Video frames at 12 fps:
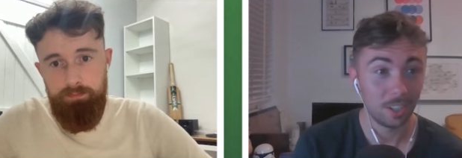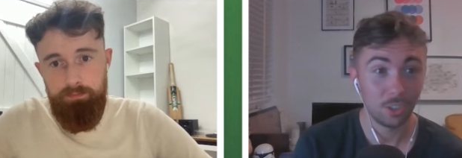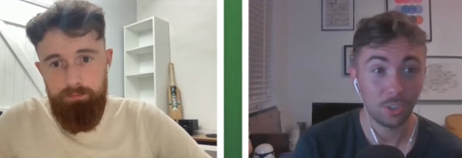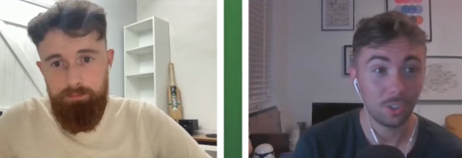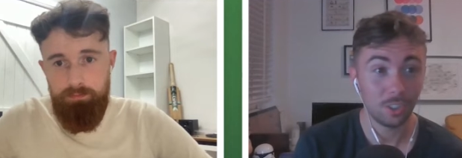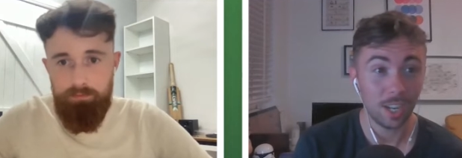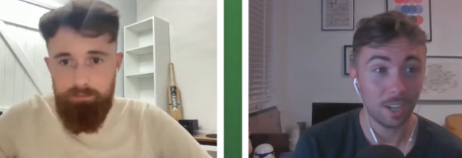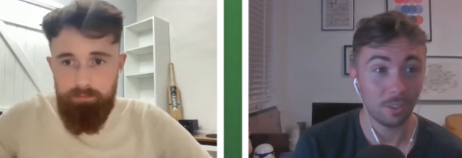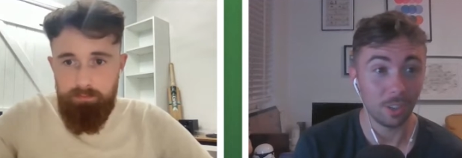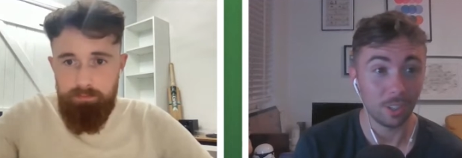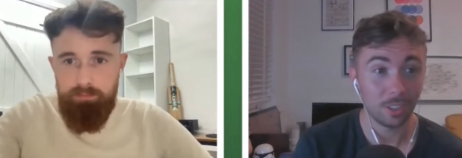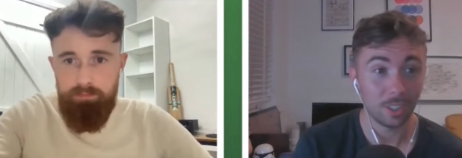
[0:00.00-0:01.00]
Speaker 1: Just
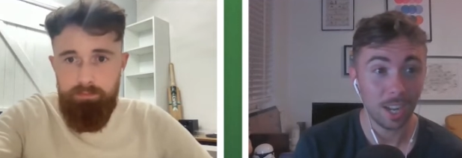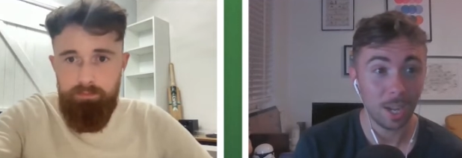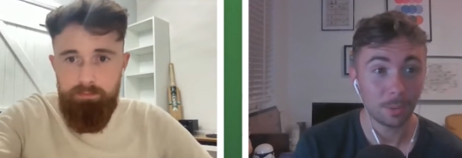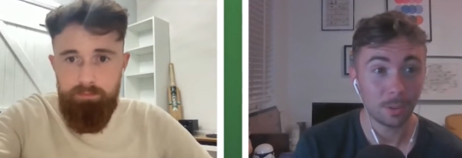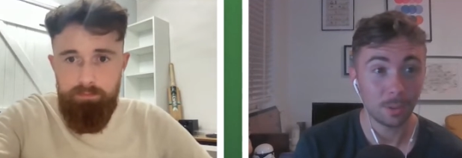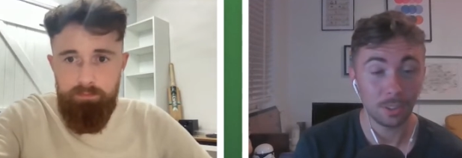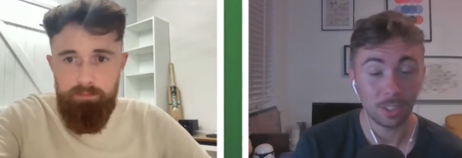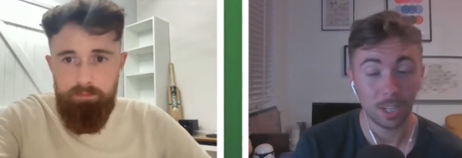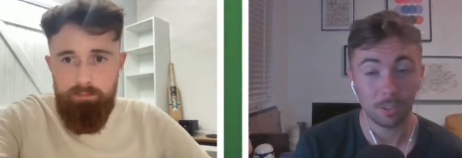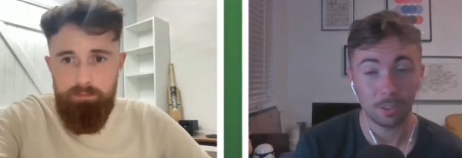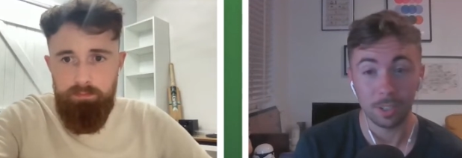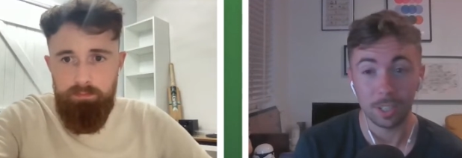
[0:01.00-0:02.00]
staggering, just absolutely
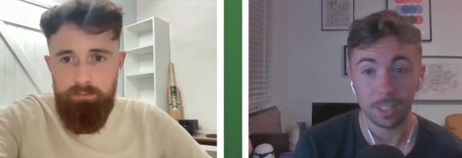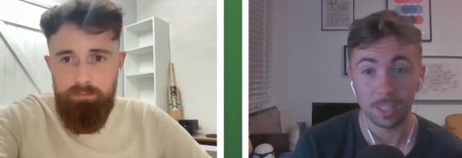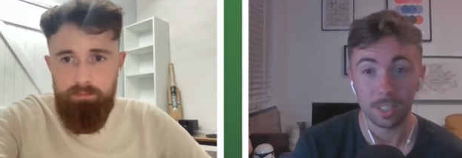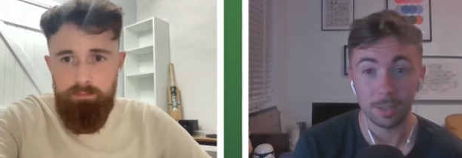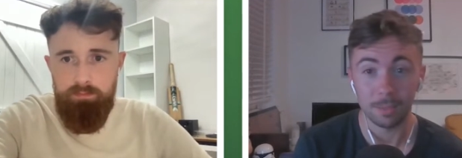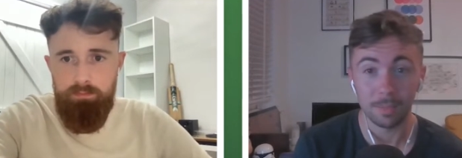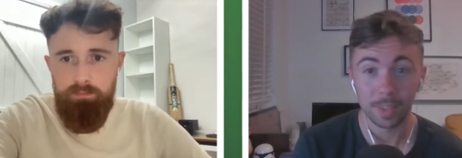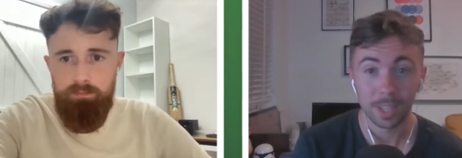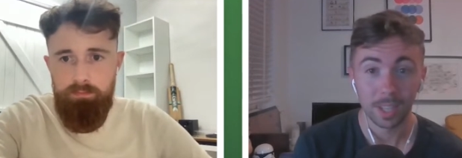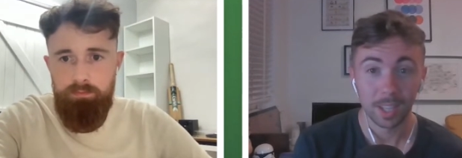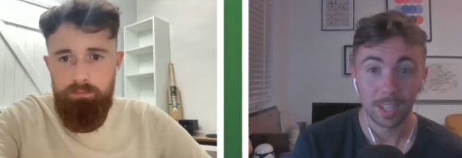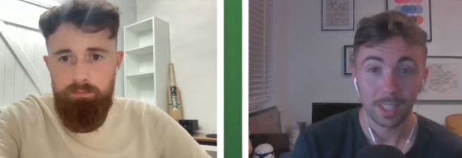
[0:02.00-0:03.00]
staggering. And um,
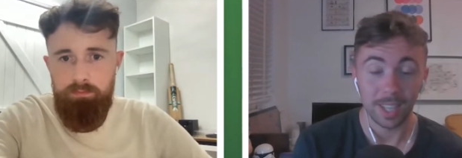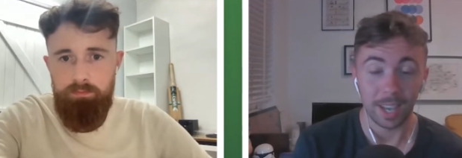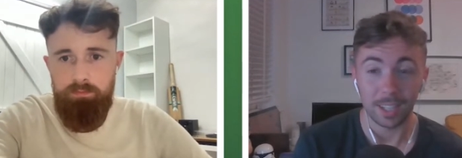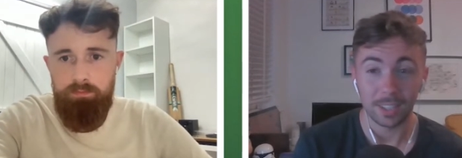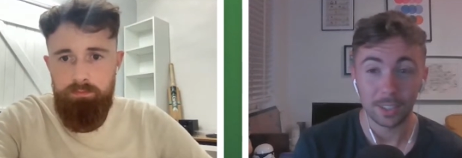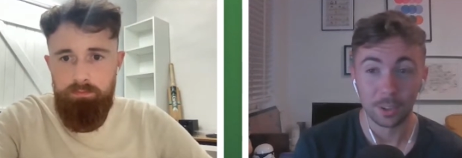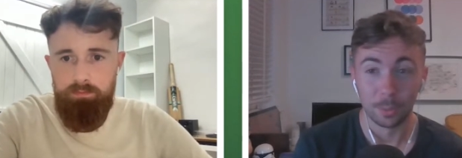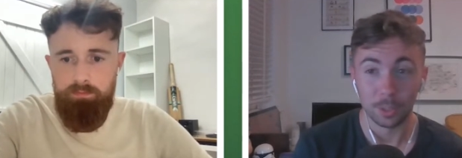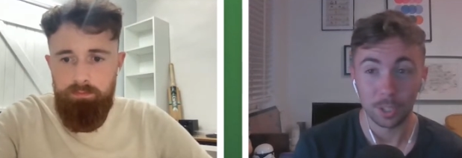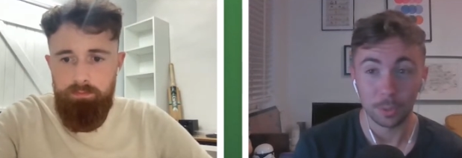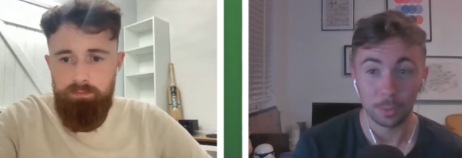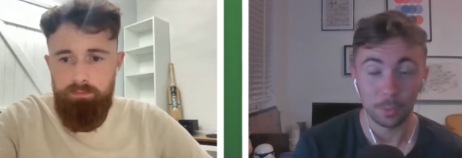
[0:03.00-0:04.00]
yeah, there's not
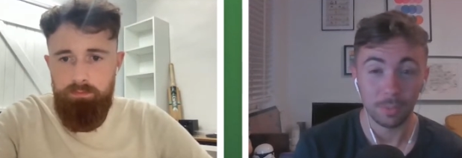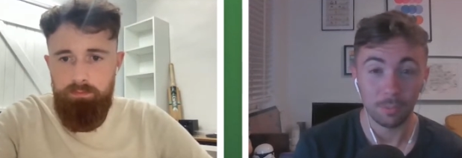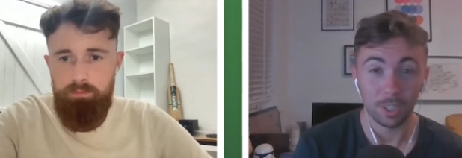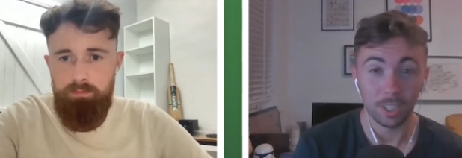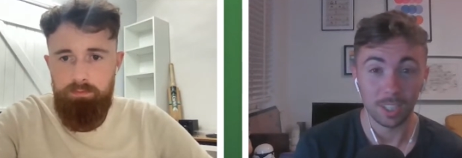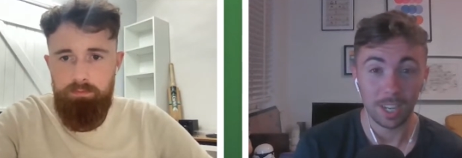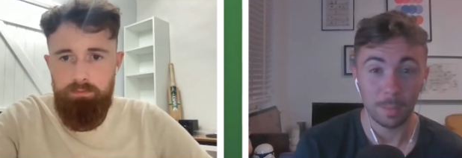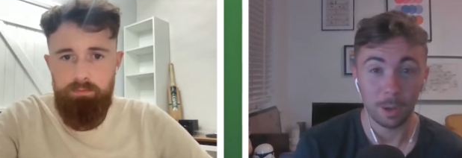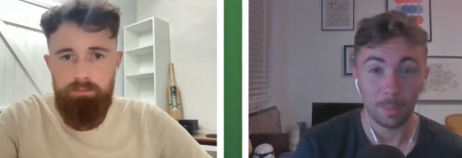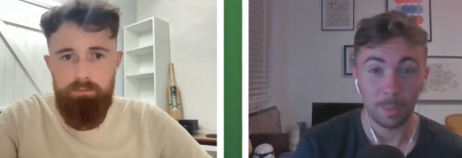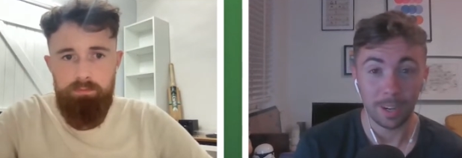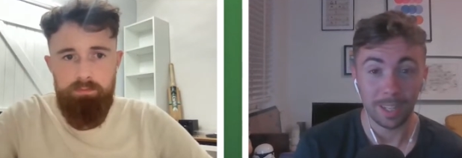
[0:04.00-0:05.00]
much else we can really say
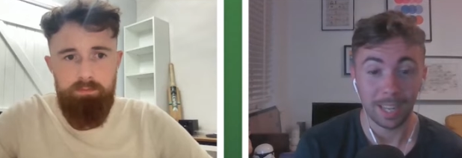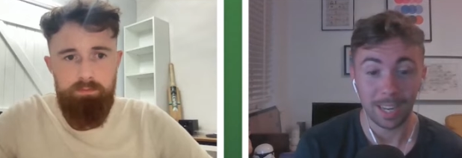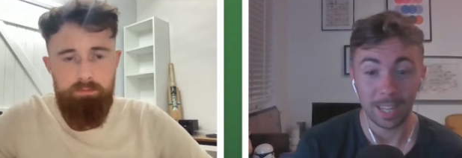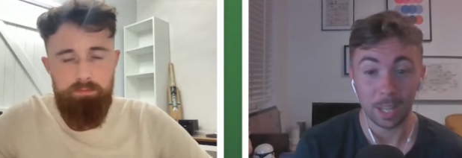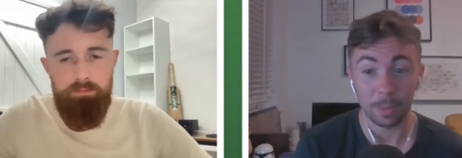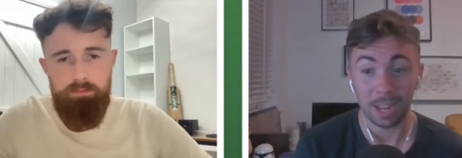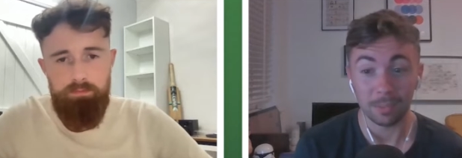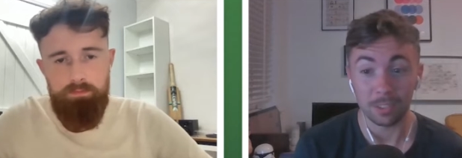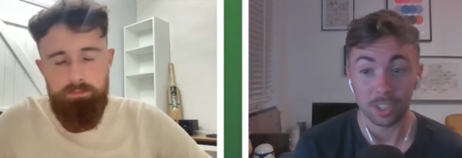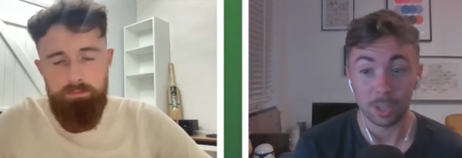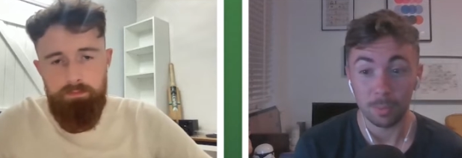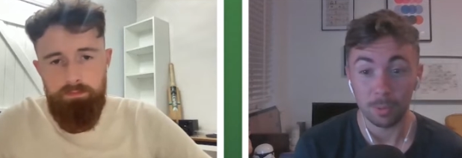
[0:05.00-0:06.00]
about Paddy Kenny that we
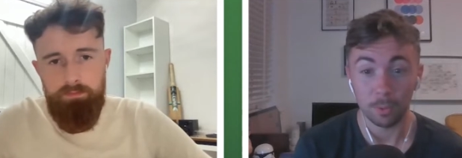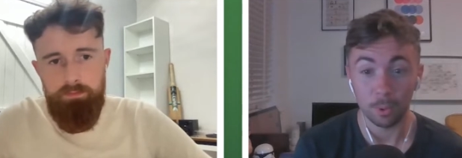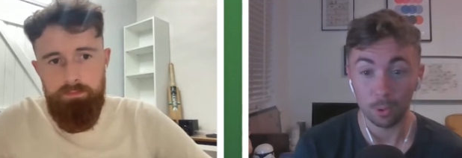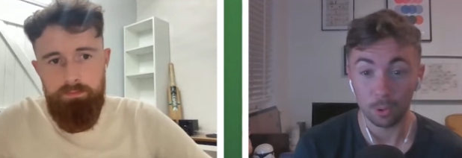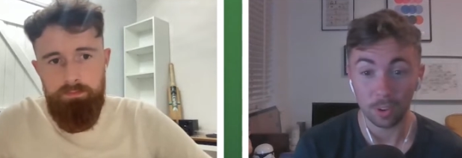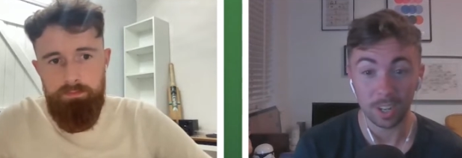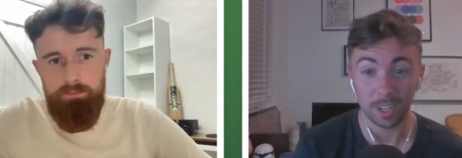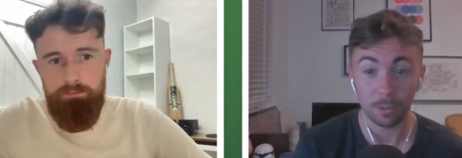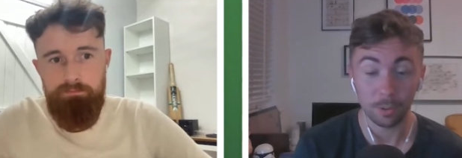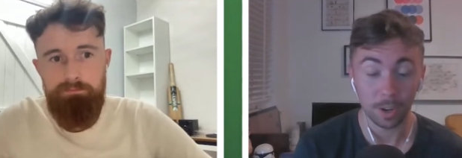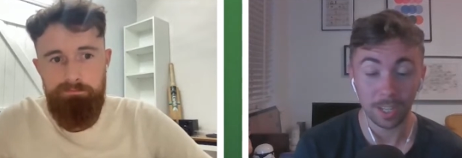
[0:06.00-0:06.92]
haven't said before. Great, great